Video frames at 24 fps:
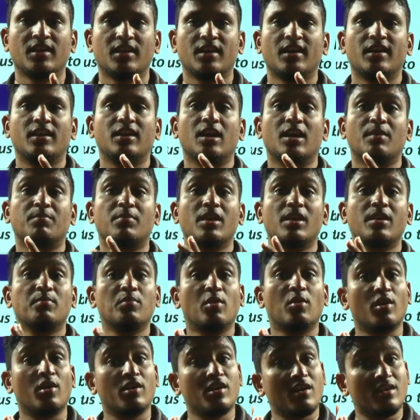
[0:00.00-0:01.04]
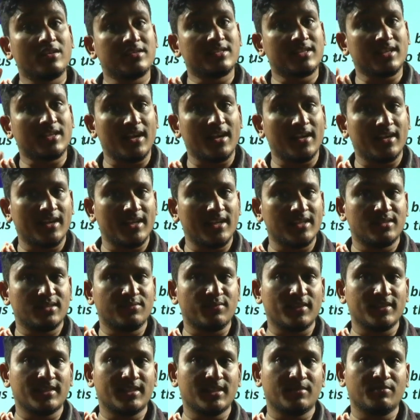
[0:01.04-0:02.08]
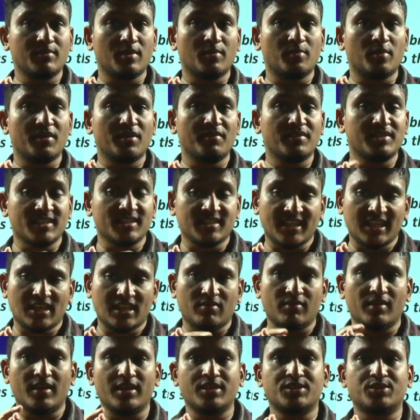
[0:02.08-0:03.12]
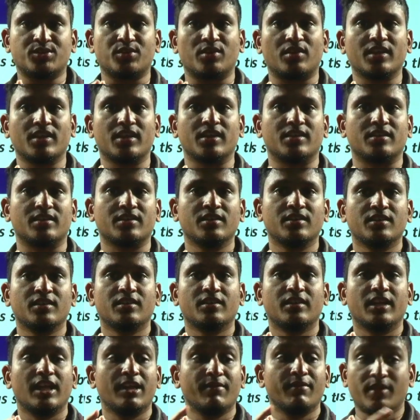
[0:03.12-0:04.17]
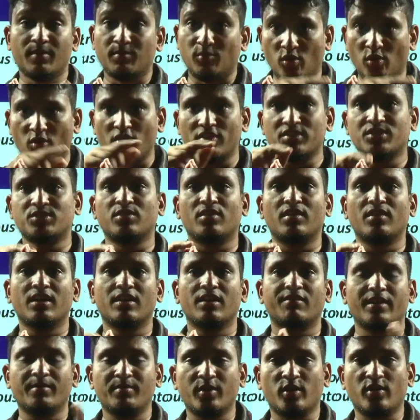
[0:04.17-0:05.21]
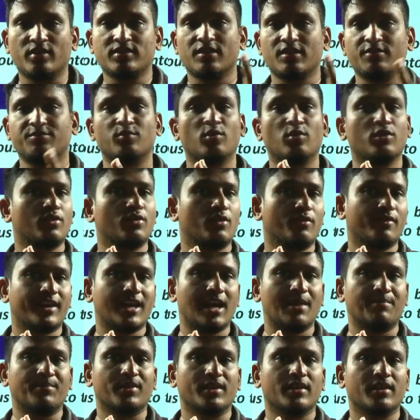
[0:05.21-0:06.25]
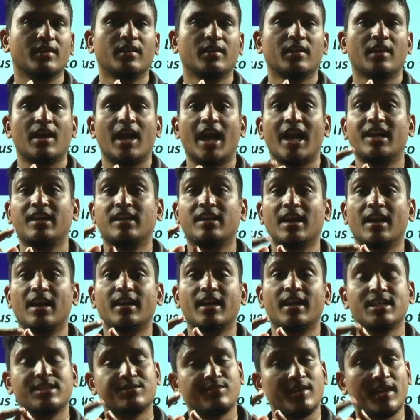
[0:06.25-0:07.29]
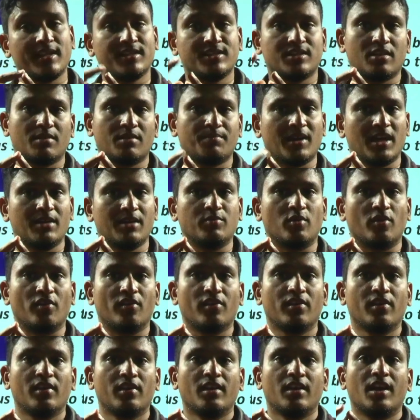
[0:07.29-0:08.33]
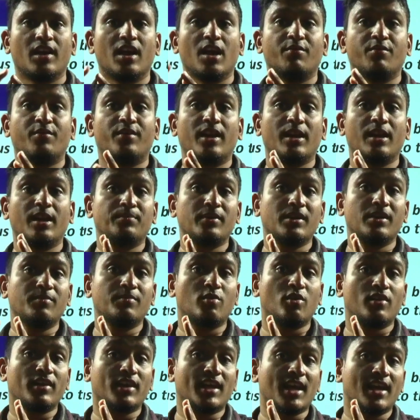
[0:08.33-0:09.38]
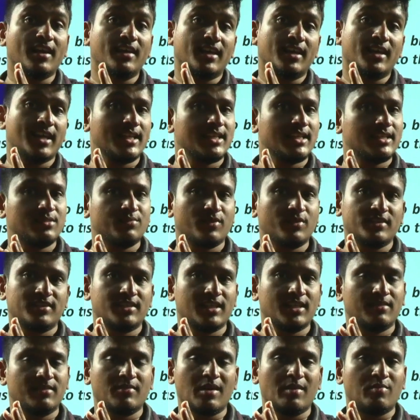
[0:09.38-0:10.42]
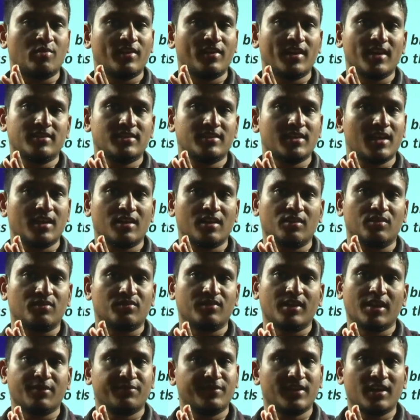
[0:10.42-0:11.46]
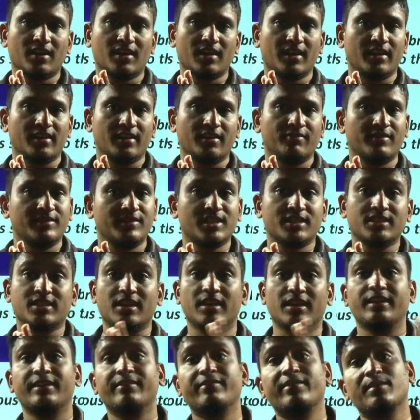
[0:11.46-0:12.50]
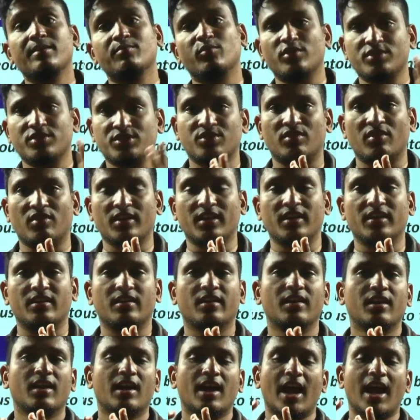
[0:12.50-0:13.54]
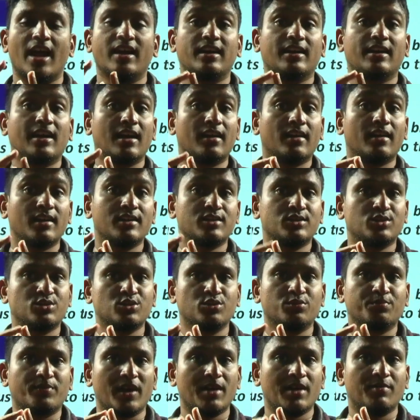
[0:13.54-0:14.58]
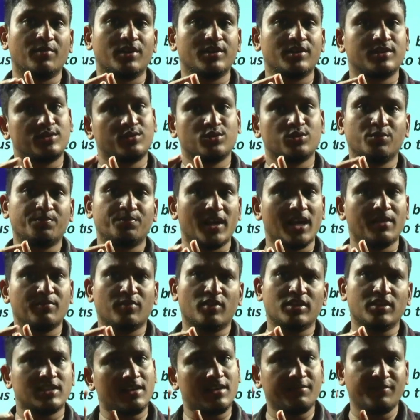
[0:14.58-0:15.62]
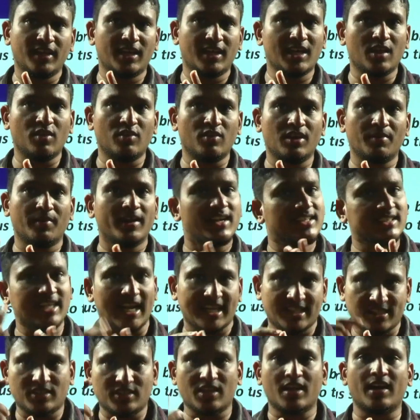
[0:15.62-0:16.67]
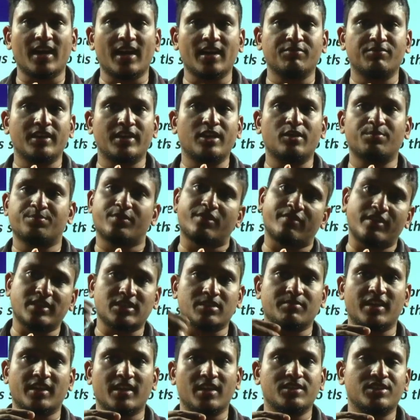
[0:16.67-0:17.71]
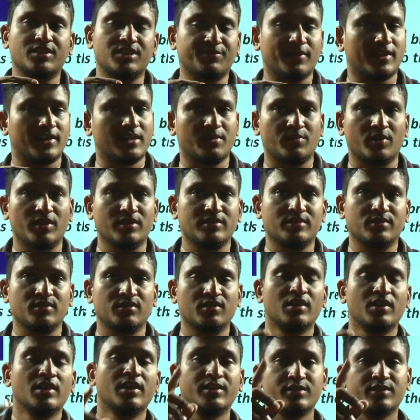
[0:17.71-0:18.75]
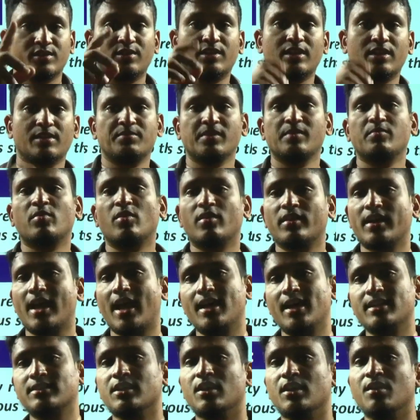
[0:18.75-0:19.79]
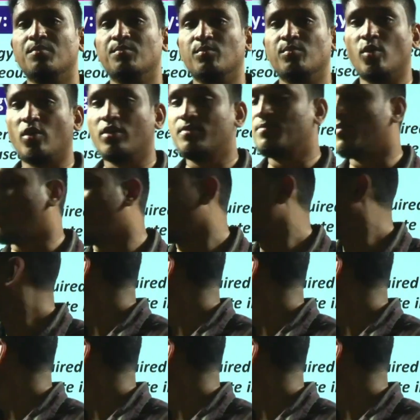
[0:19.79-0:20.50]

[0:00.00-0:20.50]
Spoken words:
Double bond also contains one sigma bond which is equally stronger, even more stronger. Why? Because of more overlapping, and it contains one extra pi bond. Now triple bond contains one sigma bond, yes or no? Definitely, which is even more stronger, and it contains 2 pi bonds. 2 pi bonds are weaker only, but is extra, right? We need to provide some energy for them also. So triple bond has more bond